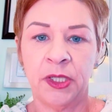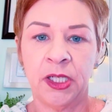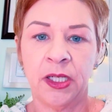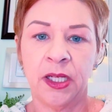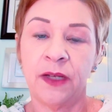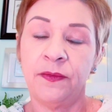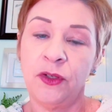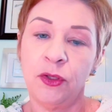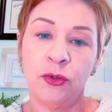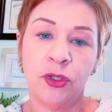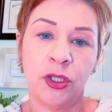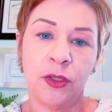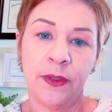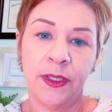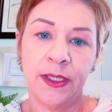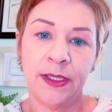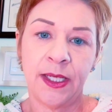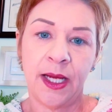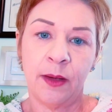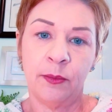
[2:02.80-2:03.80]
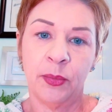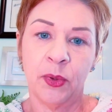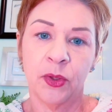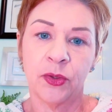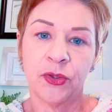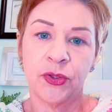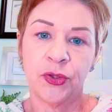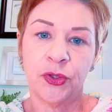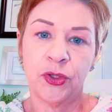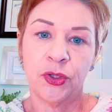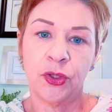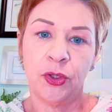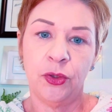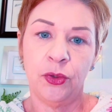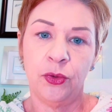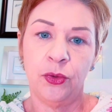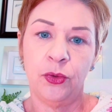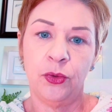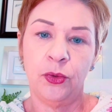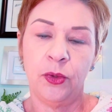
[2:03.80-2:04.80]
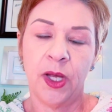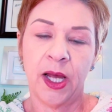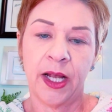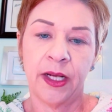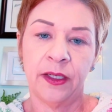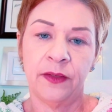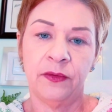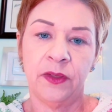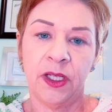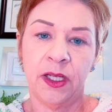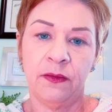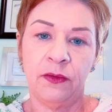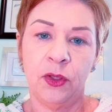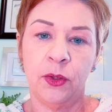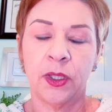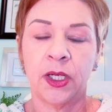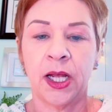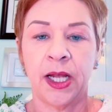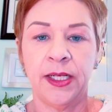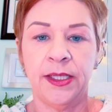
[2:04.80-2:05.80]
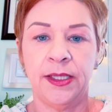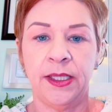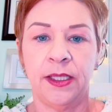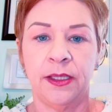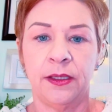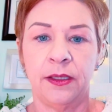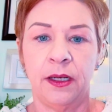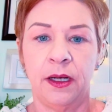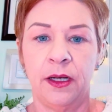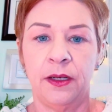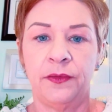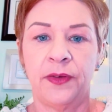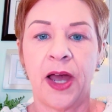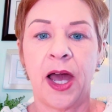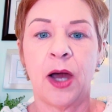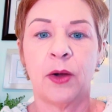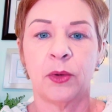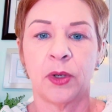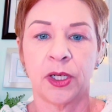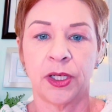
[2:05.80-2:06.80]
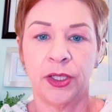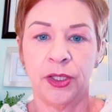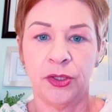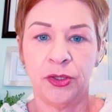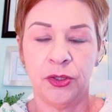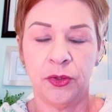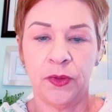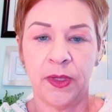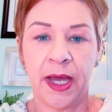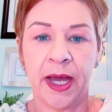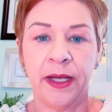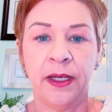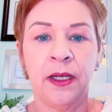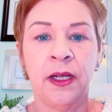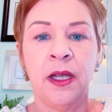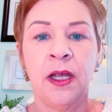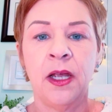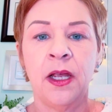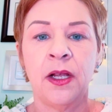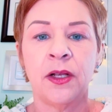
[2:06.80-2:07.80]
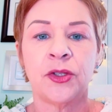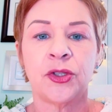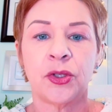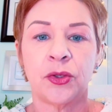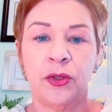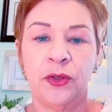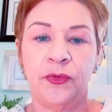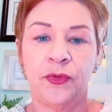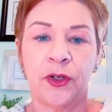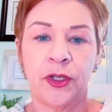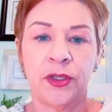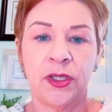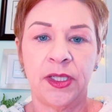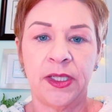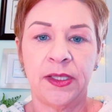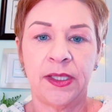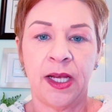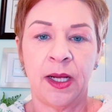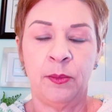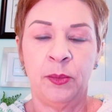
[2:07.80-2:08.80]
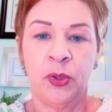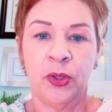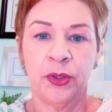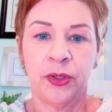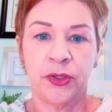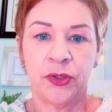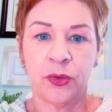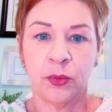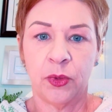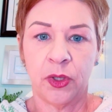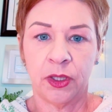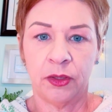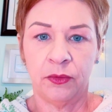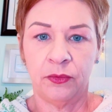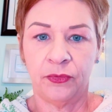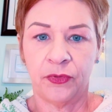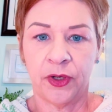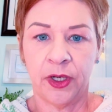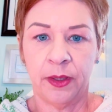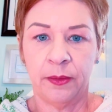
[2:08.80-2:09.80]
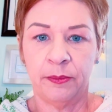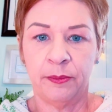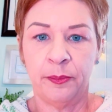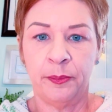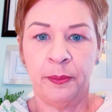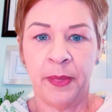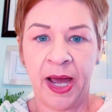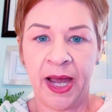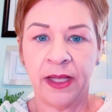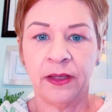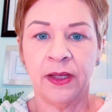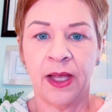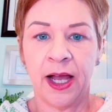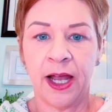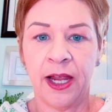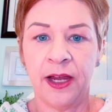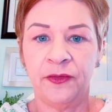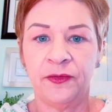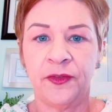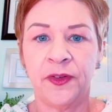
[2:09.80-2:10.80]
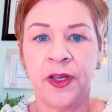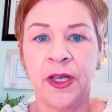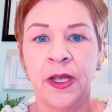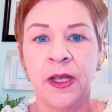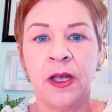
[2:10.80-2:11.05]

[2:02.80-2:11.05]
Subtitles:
going to give you 2 examples to kind of give you an idea of how we're going to do that. So the first example is one from my life.